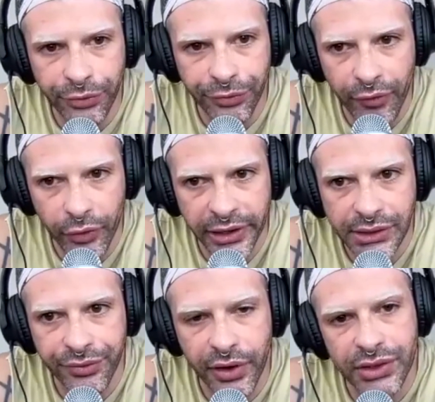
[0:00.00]
your
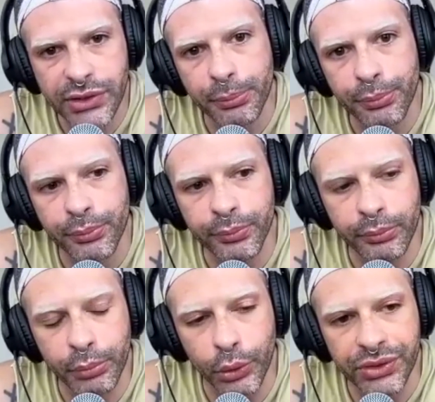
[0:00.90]
favorite Verso
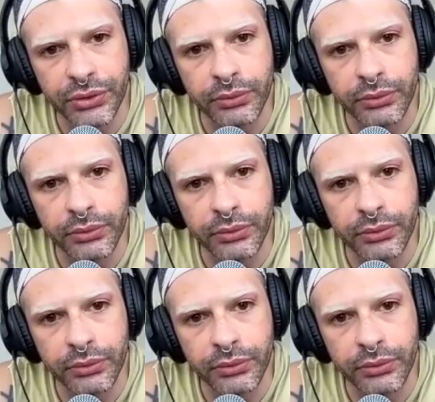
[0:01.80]
book?